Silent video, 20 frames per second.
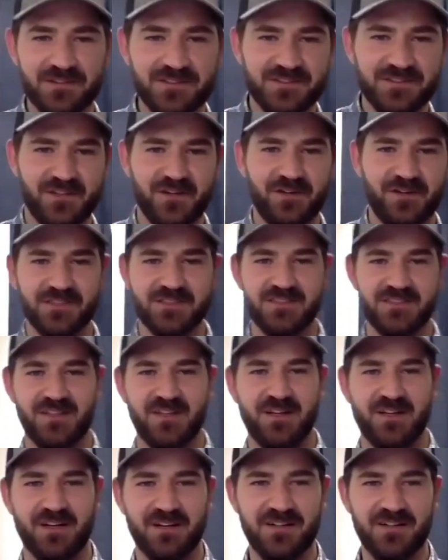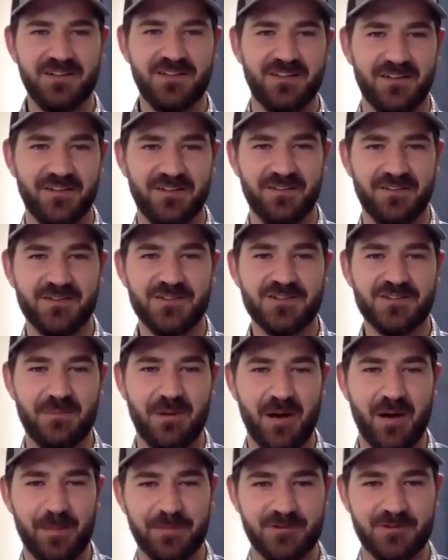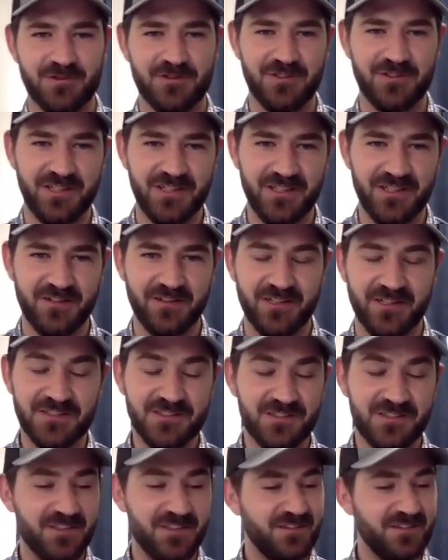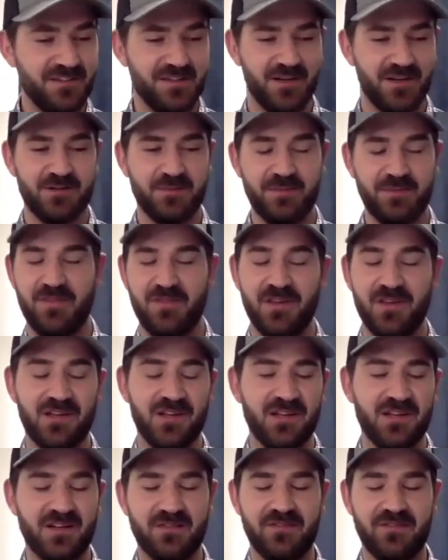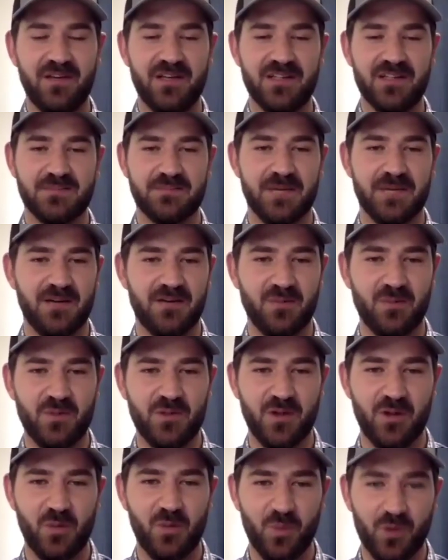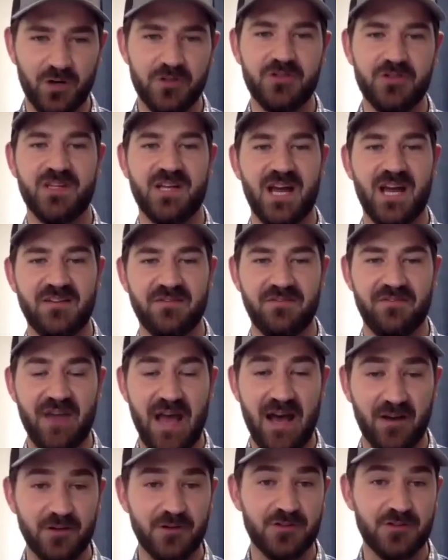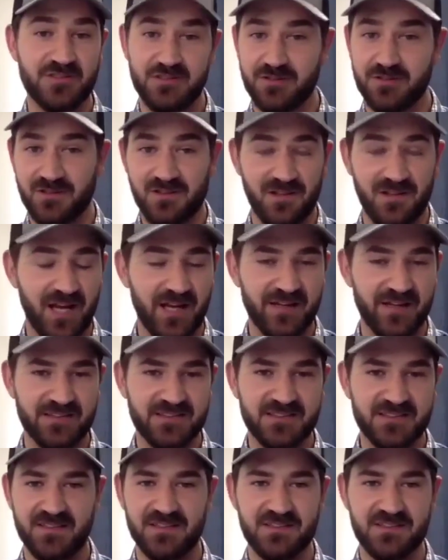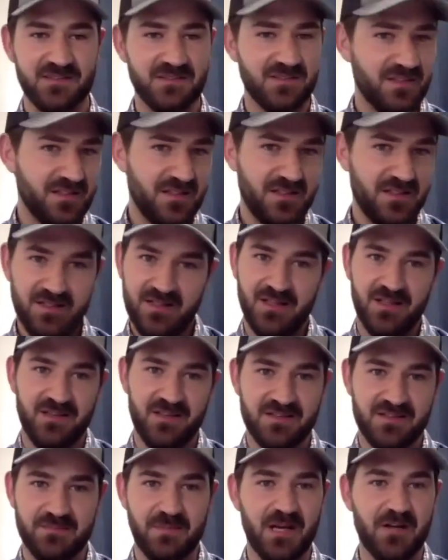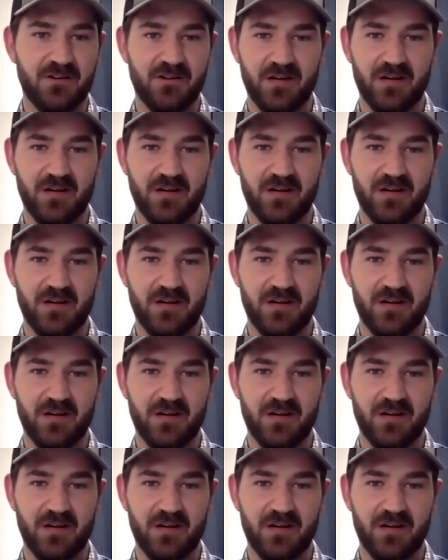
So it's there's some opportunity here, and it's good to be thinking in advance about where you can add value to your clients in this manner.